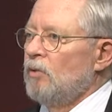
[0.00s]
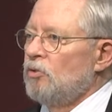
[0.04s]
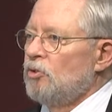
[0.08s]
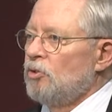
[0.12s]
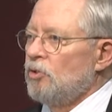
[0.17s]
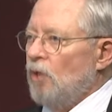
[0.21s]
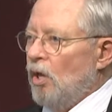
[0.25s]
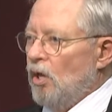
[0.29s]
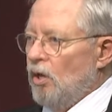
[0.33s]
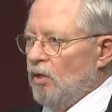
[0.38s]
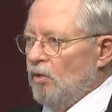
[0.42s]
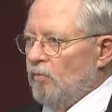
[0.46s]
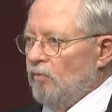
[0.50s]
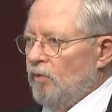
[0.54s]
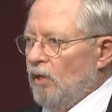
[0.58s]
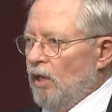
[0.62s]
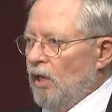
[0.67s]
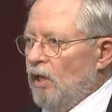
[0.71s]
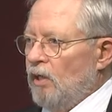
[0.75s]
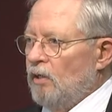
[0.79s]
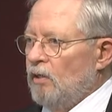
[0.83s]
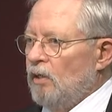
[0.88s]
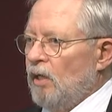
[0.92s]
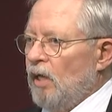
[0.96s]
stock of
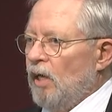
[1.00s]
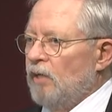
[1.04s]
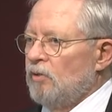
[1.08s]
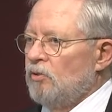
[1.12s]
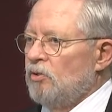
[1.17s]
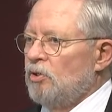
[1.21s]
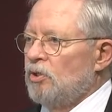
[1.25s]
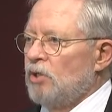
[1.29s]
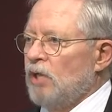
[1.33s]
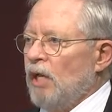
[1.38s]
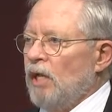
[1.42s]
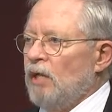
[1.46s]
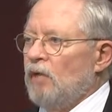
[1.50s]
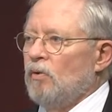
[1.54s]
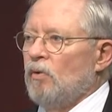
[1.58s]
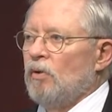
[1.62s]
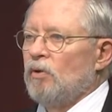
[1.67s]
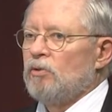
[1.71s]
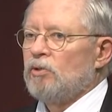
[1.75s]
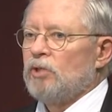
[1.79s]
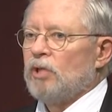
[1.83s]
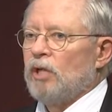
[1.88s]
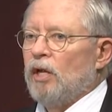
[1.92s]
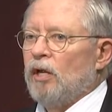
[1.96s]
that and say to
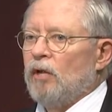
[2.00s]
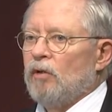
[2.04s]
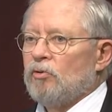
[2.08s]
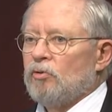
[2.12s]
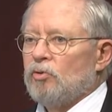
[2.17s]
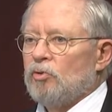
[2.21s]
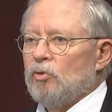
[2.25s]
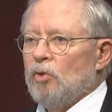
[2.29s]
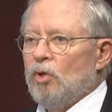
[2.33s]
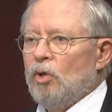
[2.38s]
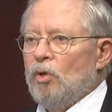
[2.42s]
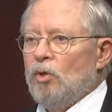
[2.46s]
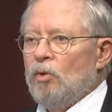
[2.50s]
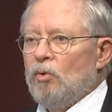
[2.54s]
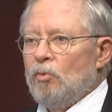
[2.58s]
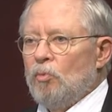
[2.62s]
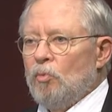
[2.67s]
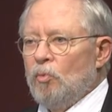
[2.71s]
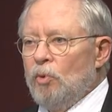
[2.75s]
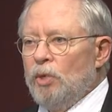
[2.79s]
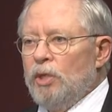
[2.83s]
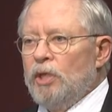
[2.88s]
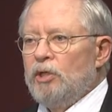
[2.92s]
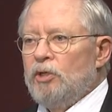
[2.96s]
ourselves,
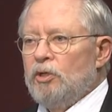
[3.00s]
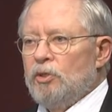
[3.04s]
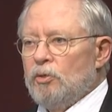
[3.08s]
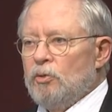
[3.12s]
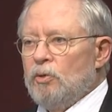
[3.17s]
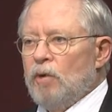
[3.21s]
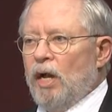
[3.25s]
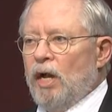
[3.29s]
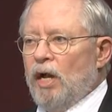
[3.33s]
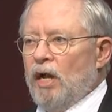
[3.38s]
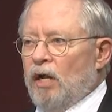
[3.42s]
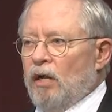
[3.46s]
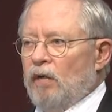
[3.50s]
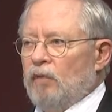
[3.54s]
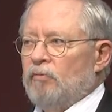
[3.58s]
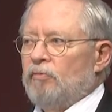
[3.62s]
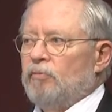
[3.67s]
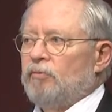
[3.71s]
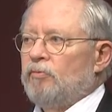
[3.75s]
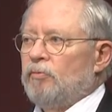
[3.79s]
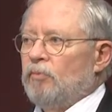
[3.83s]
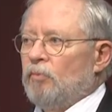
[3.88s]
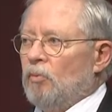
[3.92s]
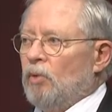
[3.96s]
we do
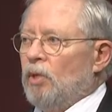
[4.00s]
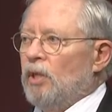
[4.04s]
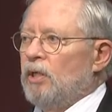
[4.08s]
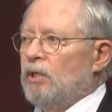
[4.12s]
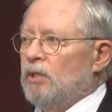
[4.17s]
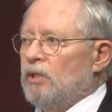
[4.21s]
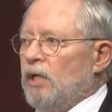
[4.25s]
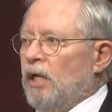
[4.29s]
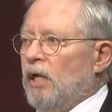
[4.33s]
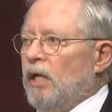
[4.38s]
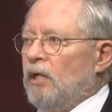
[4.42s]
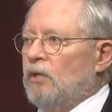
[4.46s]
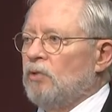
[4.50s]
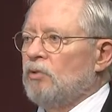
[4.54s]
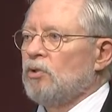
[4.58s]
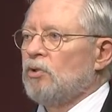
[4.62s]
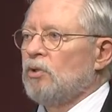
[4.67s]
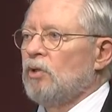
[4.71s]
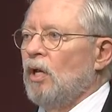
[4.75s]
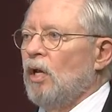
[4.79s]
have what it takes